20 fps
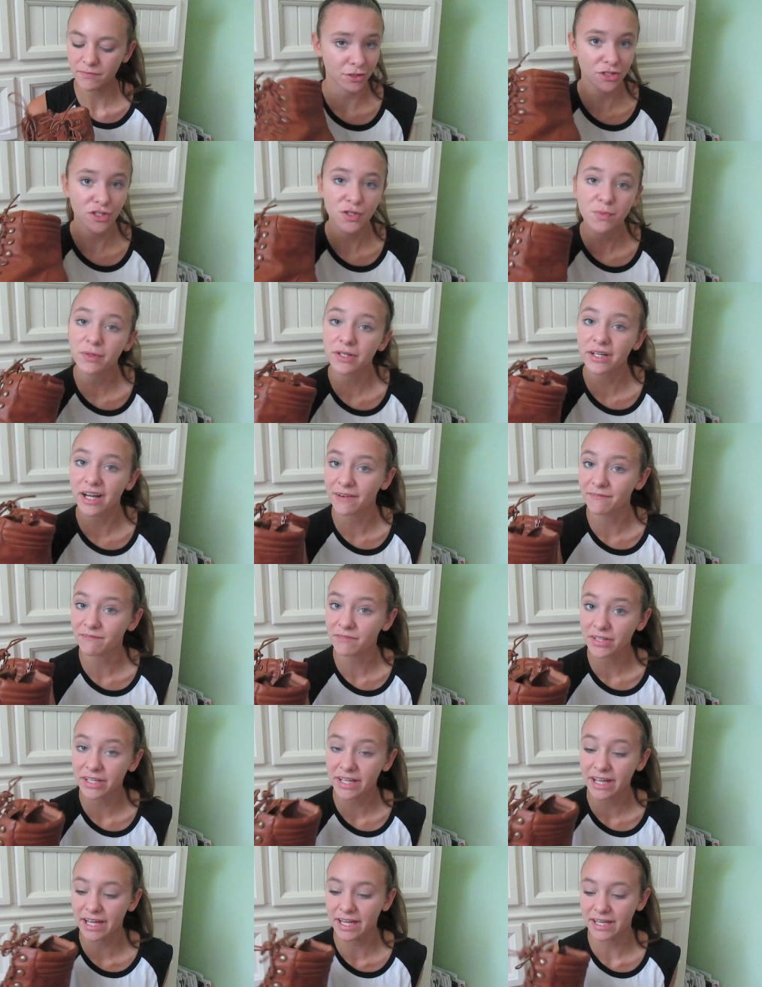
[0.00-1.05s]
They're super
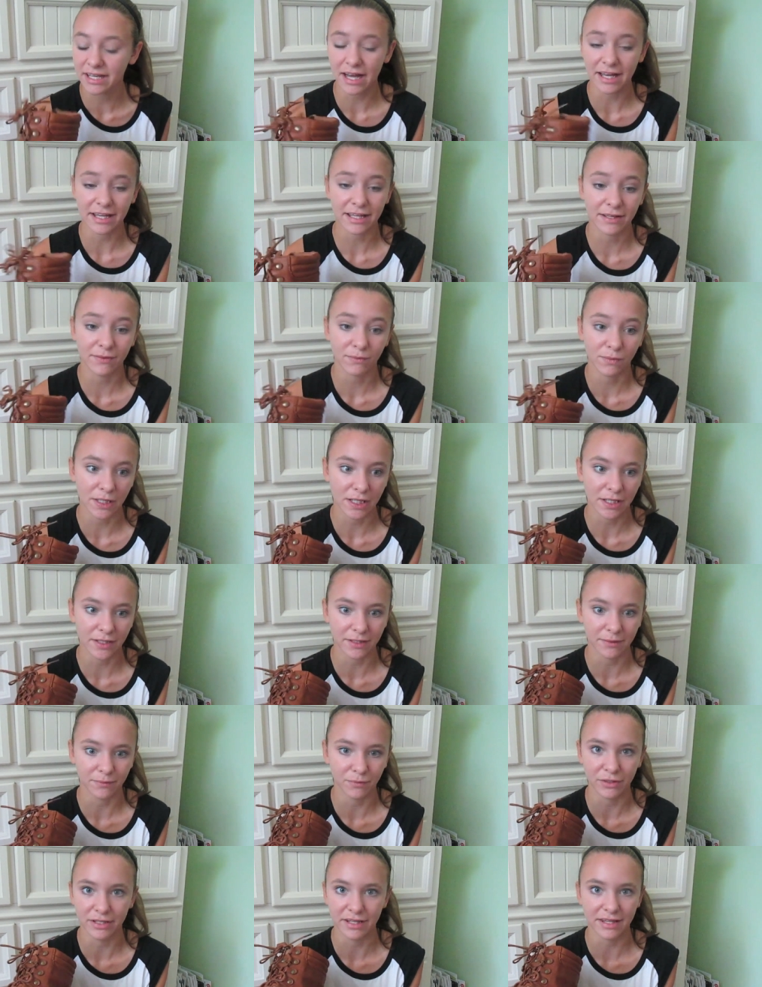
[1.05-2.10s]
comfy and I can wear
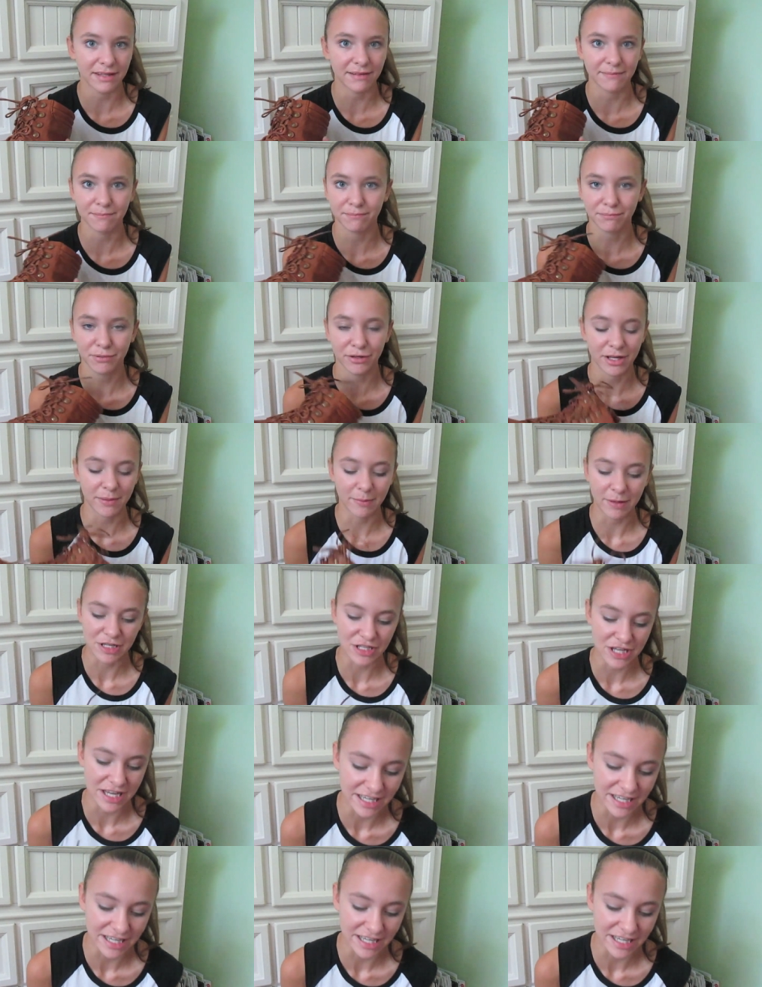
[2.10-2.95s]
them with pretty much